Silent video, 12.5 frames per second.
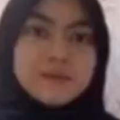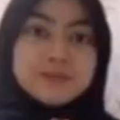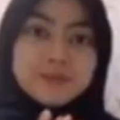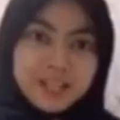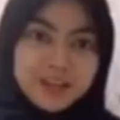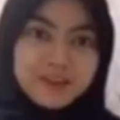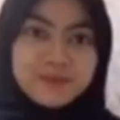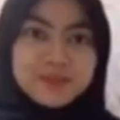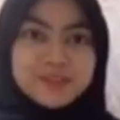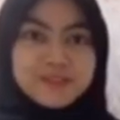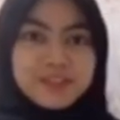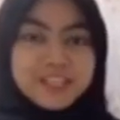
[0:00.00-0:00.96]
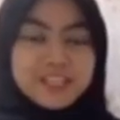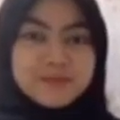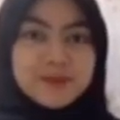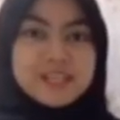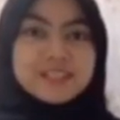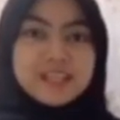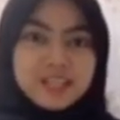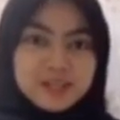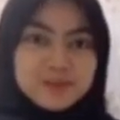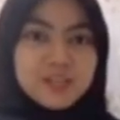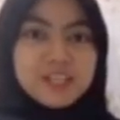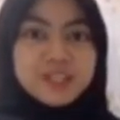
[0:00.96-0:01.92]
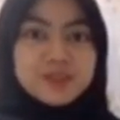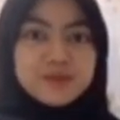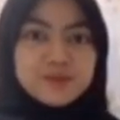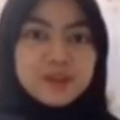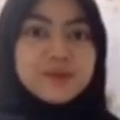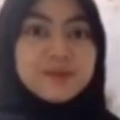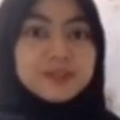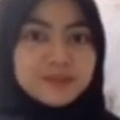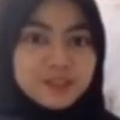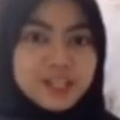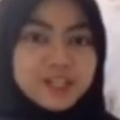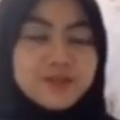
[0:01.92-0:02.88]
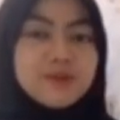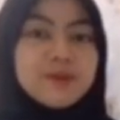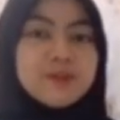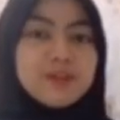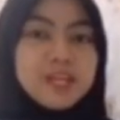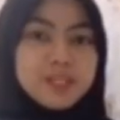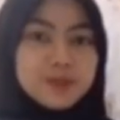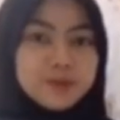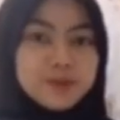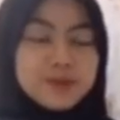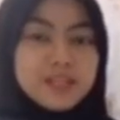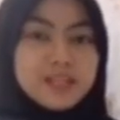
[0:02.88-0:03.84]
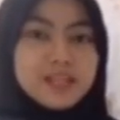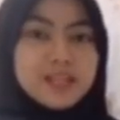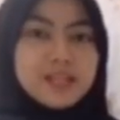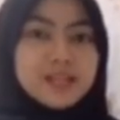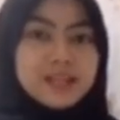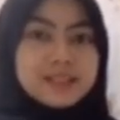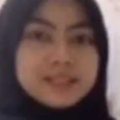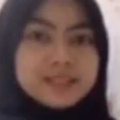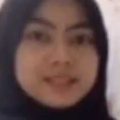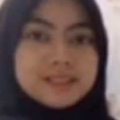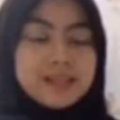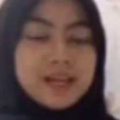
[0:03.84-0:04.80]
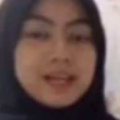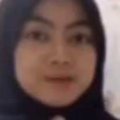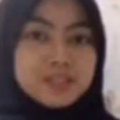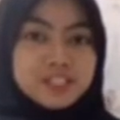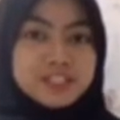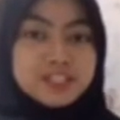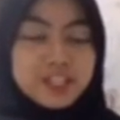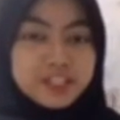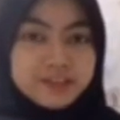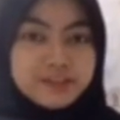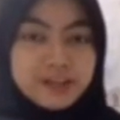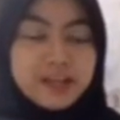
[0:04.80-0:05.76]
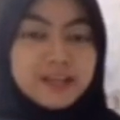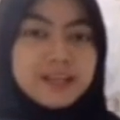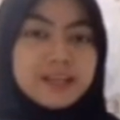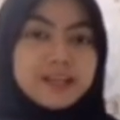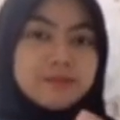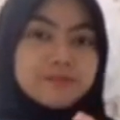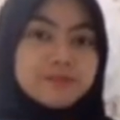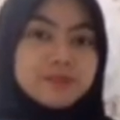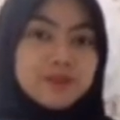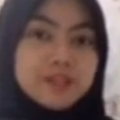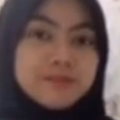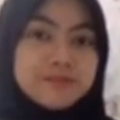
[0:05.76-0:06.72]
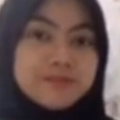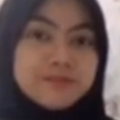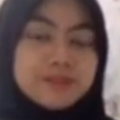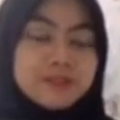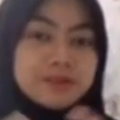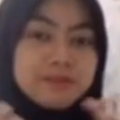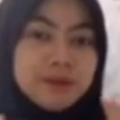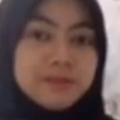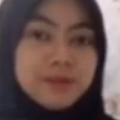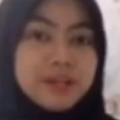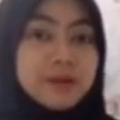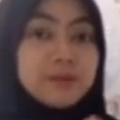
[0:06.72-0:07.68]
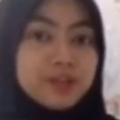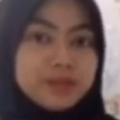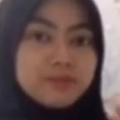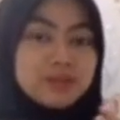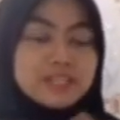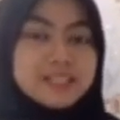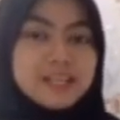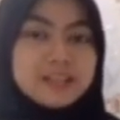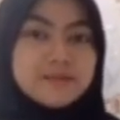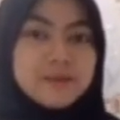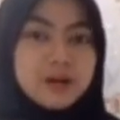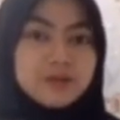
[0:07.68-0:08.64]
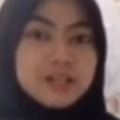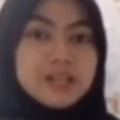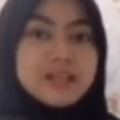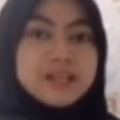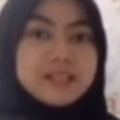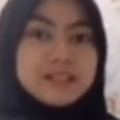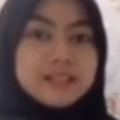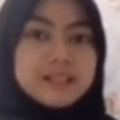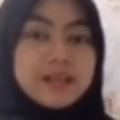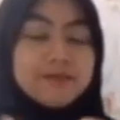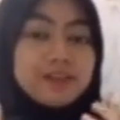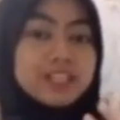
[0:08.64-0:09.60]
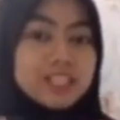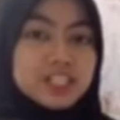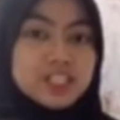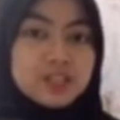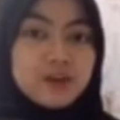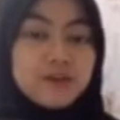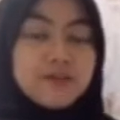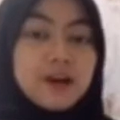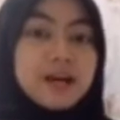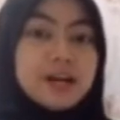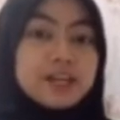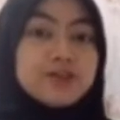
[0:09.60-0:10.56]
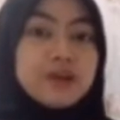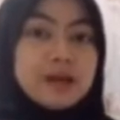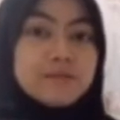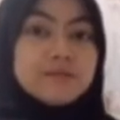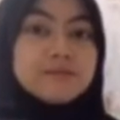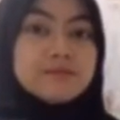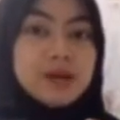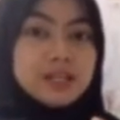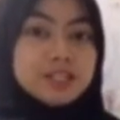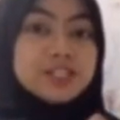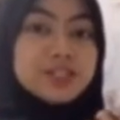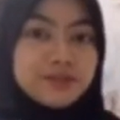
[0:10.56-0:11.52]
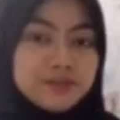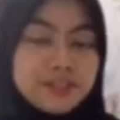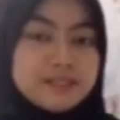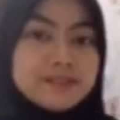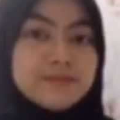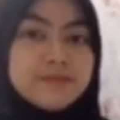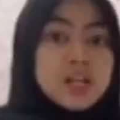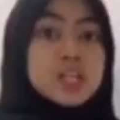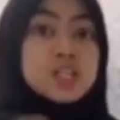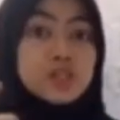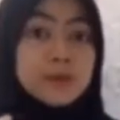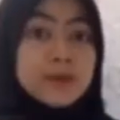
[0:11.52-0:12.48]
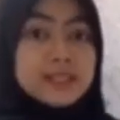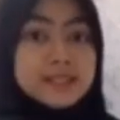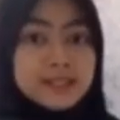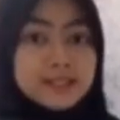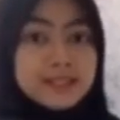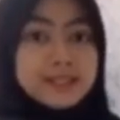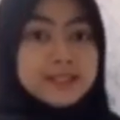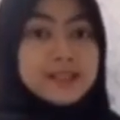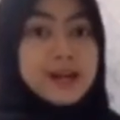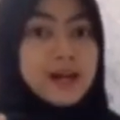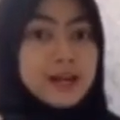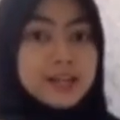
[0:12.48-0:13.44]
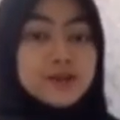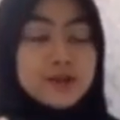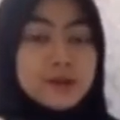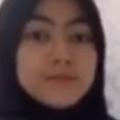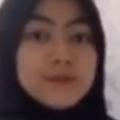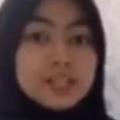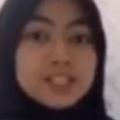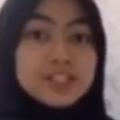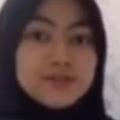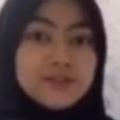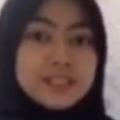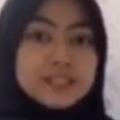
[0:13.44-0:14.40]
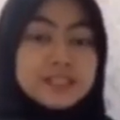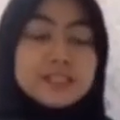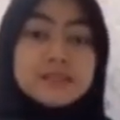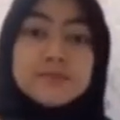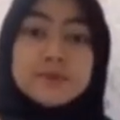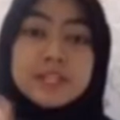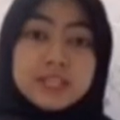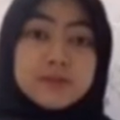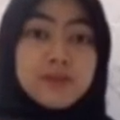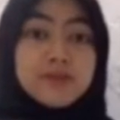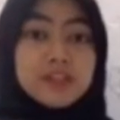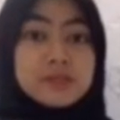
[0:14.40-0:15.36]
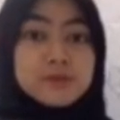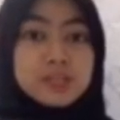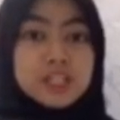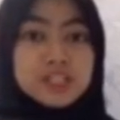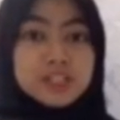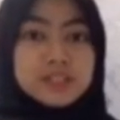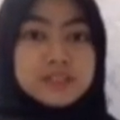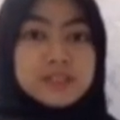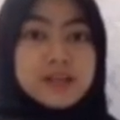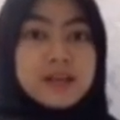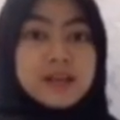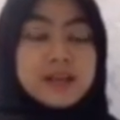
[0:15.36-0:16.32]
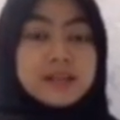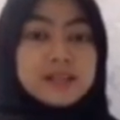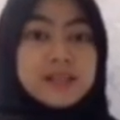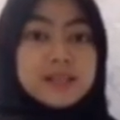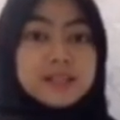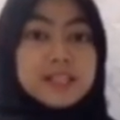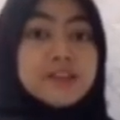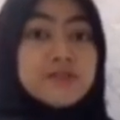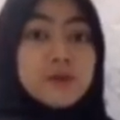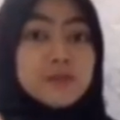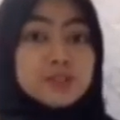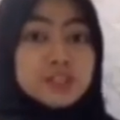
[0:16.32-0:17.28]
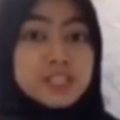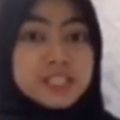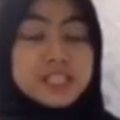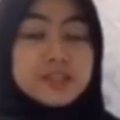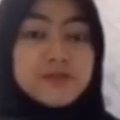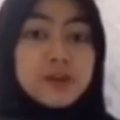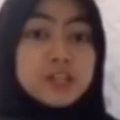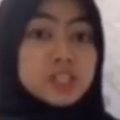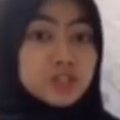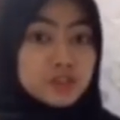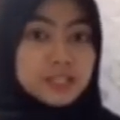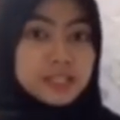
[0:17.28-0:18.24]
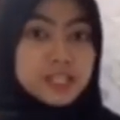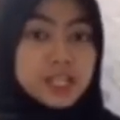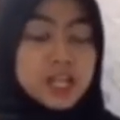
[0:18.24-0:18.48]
Bismillahirrahmanirrahim. Assalamualaikum warahmatullahi wabarakatuh. I am Sister Shakira, and I'm gonna In my part, I'm going to present about the advantages of IIUM bus service. So basically, the IIUM bus service is a medium of transportation that gives opportunity for a student